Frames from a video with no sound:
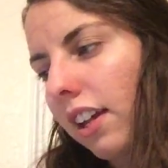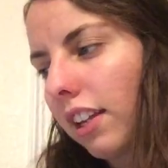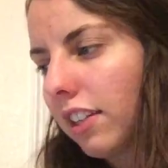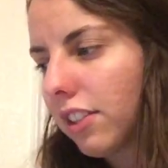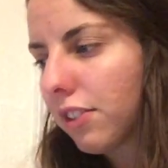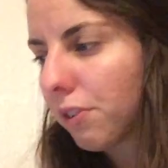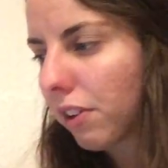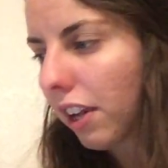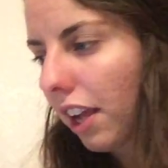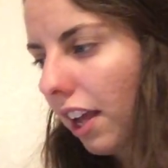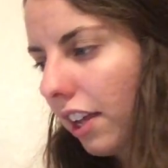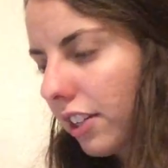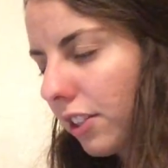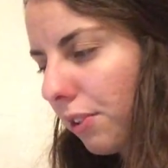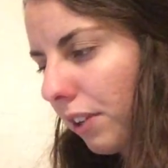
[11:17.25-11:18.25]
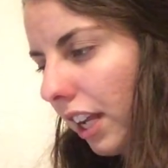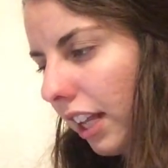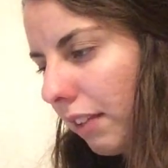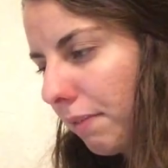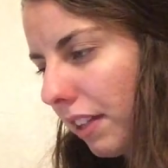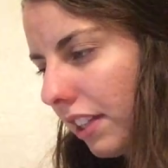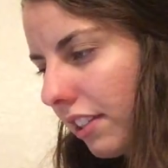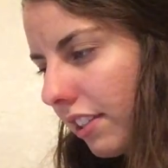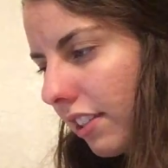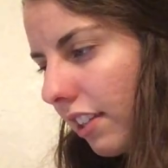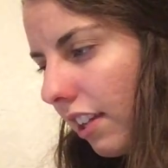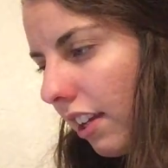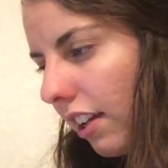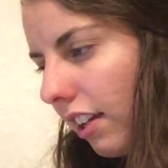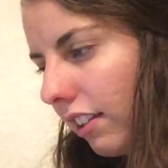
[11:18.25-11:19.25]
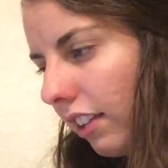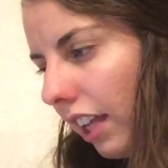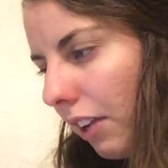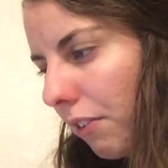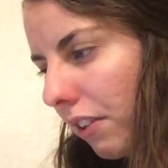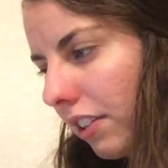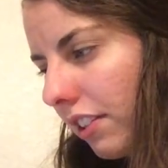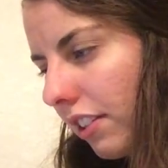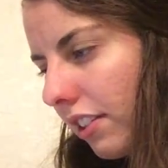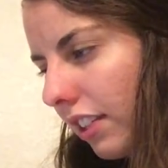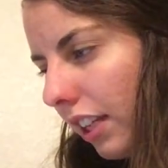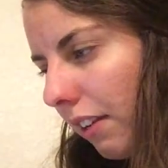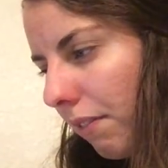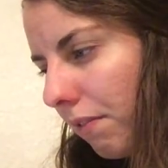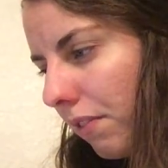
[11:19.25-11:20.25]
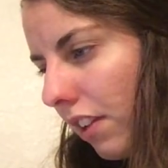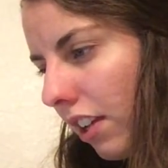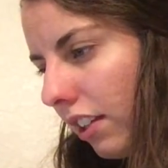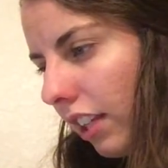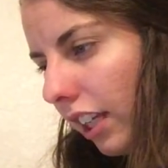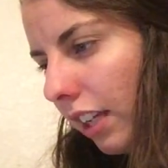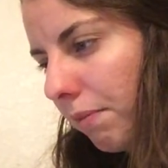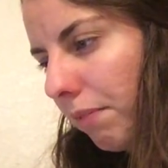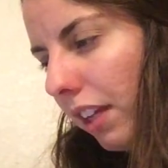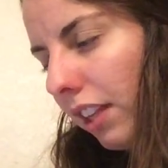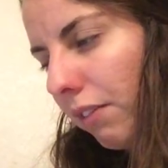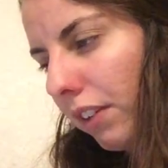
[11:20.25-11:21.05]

Any story elements, like when does this seem like a myth,